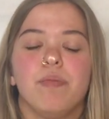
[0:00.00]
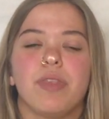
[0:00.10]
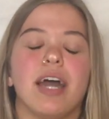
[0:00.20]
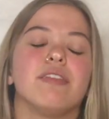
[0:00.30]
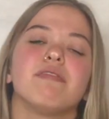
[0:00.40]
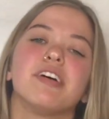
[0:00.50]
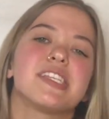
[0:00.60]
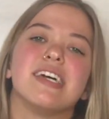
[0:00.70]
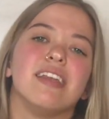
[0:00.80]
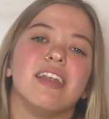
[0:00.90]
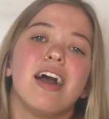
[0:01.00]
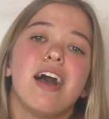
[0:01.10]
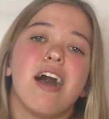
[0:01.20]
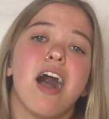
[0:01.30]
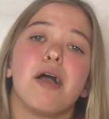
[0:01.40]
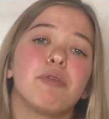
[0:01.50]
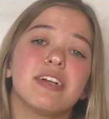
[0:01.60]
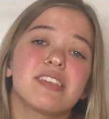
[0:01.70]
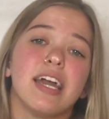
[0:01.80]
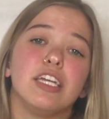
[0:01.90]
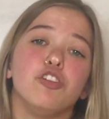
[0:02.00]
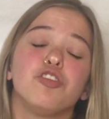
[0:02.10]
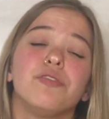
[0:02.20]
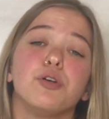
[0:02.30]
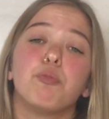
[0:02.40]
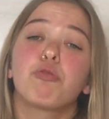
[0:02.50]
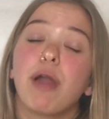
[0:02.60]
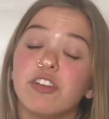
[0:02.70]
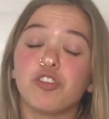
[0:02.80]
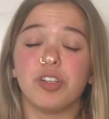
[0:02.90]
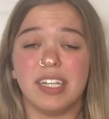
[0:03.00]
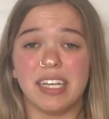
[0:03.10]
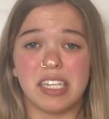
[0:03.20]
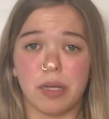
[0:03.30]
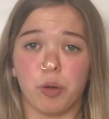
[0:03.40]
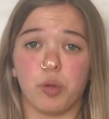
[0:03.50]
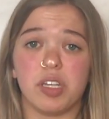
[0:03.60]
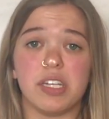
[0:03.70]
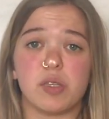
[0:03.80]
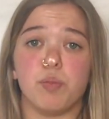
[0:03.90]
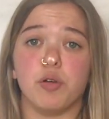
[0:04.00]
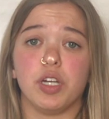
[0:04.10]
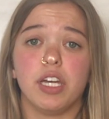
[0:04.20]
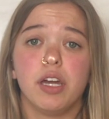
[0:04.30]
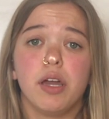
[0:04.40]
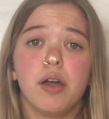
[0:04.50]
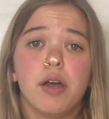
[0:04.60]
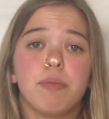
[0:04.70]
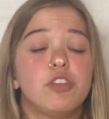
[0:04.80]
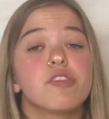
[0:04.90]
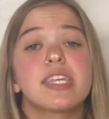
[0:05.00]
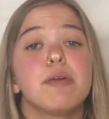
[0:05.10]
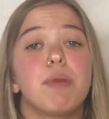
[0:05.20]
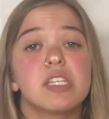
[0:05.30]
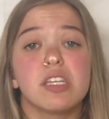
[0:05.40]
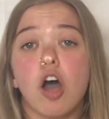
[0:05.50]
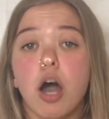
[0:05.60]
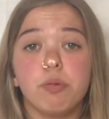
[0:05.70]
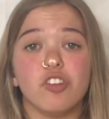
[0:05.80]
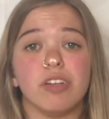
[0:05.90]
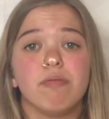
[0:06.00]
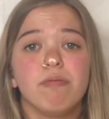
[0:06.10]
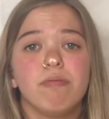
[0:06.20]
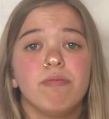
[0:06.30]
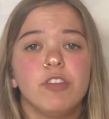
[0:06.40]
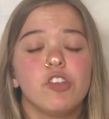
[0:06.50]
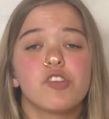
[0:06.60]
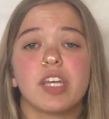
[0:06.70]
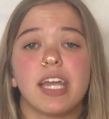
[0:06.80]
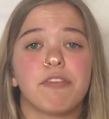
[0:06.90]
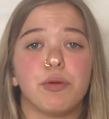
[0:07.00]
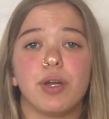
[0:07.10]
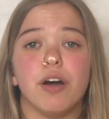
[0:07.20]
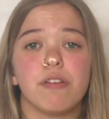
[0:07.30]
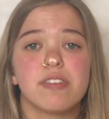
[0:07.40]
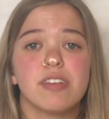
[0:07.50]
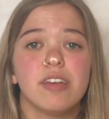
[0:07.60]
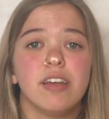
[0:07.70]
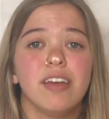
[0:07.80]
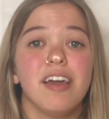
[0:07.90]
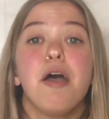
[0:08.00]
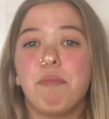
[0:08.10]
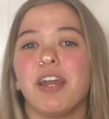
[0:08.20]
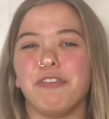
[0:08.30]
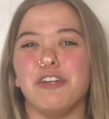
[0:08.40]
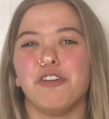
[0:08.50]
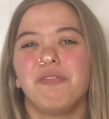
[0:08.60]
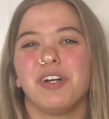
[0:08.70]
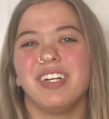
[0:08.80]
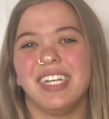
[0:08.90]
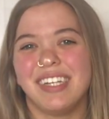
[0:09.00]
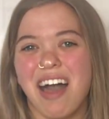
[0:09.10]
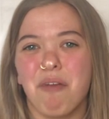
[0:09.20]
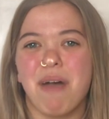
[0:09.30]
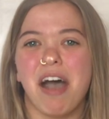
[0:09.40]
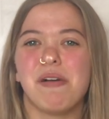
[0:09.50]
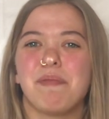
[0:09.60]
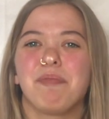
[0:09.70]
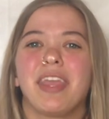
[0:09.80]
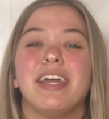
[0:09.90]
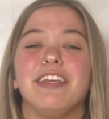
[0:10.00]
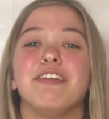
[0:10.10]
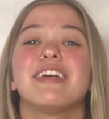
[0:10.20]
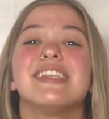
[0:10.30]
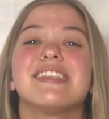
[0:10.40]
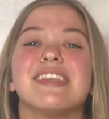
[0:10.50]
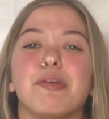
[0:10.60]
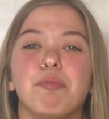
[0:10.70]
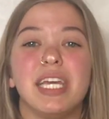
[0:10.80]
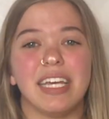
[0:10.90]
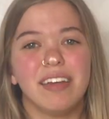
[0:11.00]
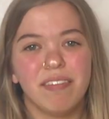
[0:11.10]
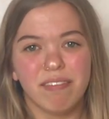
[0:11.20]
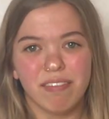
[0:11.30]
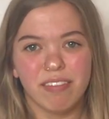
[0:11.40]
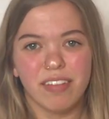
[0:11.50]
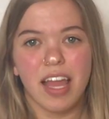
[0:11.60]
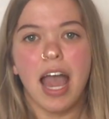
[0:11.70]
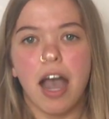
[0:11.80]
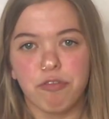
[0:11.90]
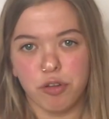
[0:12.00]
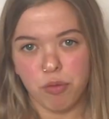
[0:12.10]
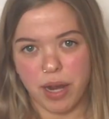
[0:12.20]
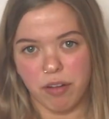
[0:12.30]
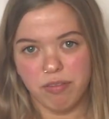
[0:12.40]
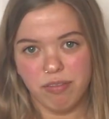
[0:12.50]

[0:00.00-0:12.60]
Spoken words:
And listen, I'm not saying you should feel pressure to date someone with a disability, but just keep us an option, just like everyone else. But if you do feel a need to help out, you can see me after the round